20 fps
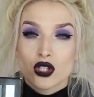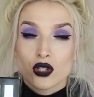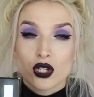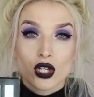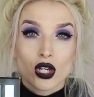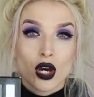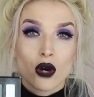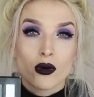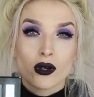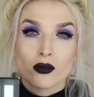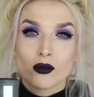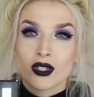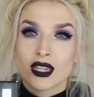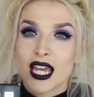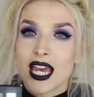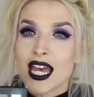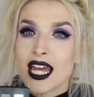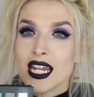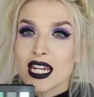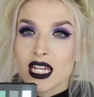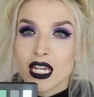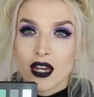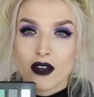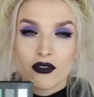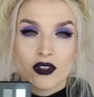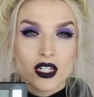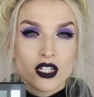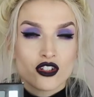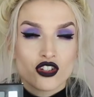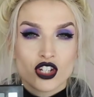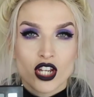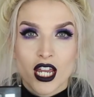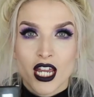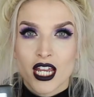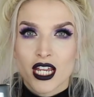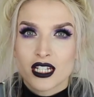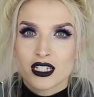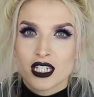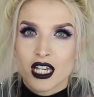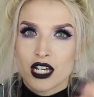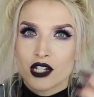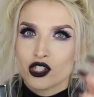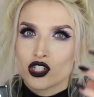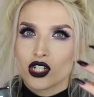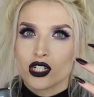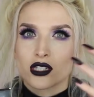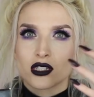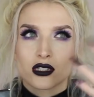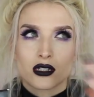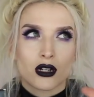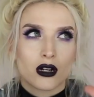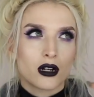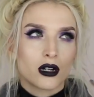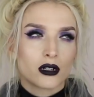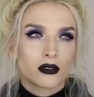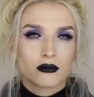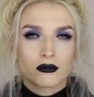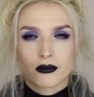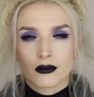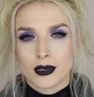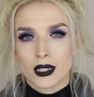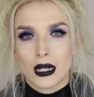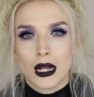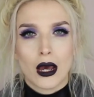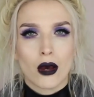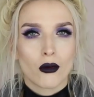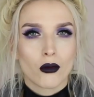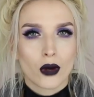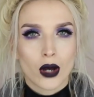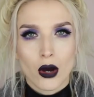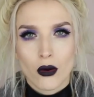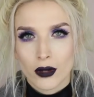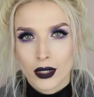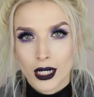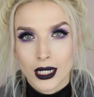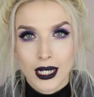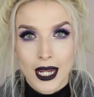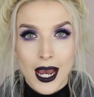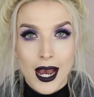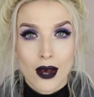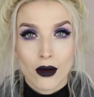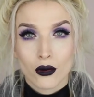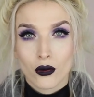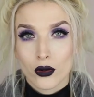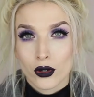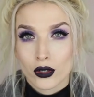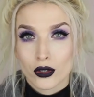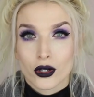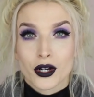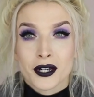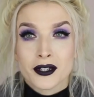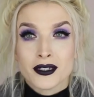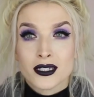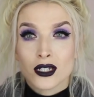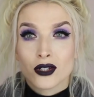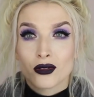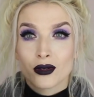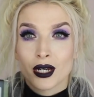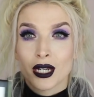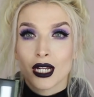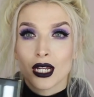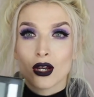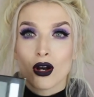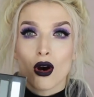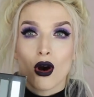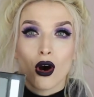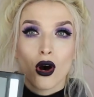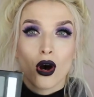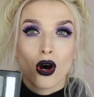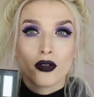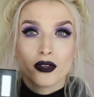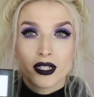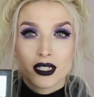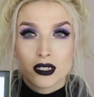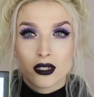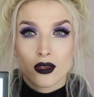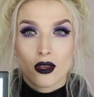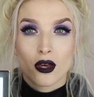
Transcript: So you can go in with any of these shades and just start, you know, going to town, going crazy, creating all these